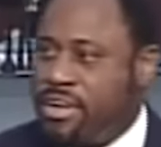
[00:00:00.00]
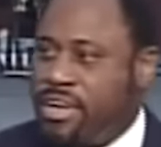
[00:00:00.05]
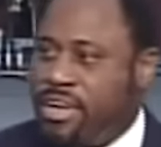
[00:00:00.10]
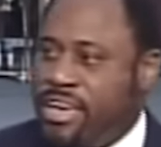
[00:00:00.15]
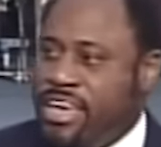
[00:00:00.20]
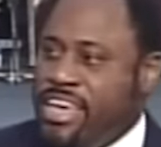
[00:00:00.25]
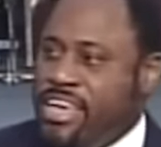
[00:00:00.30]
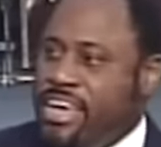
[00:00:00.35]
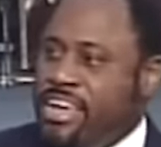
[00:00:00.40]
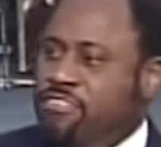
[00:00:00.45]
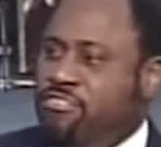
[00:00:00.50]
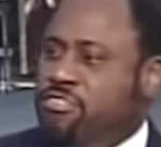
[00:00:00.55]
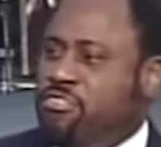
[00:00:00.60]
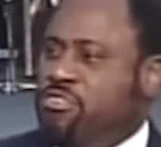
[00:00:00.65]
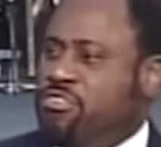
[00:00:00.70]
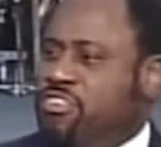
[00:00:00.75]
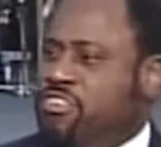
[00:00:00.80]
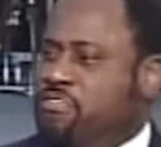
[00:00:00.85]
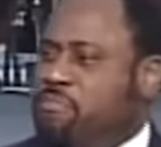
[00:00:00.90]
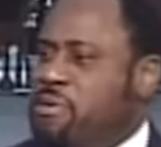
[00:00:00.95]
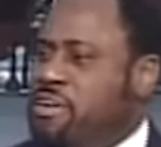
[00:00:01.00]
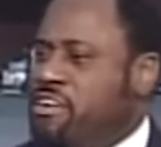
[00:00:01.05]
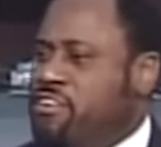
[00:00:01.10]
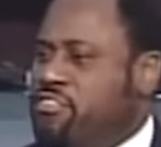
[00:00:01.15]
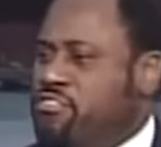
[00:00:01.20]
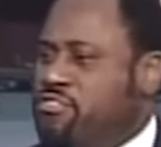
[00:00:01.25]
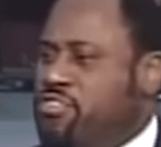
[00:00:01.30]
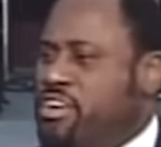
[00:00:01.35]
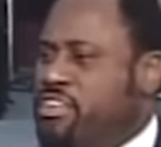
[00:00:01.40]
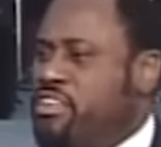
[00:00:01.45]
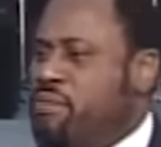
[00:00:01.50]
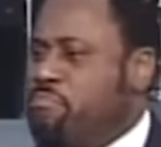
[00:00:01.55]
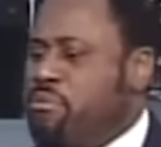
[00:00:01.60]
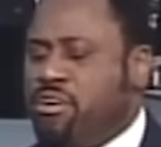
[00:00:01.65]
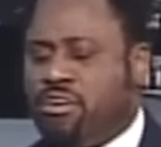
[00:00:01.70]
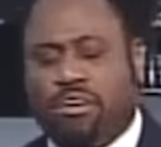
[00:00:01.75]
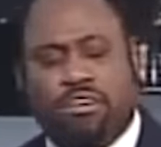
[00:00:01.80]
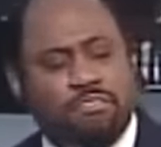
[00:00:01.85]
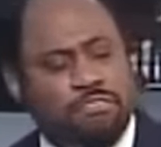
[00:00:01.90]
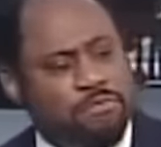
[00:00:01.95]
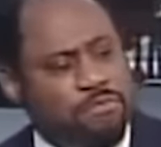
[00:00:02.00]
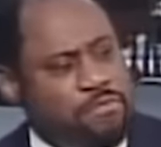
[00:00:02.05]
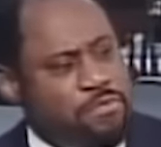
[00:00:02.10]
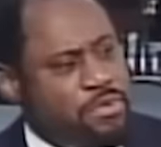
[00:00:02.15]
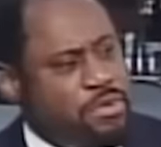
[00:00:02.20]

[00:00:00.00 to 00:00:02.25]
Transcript: He introduces ministry in the book of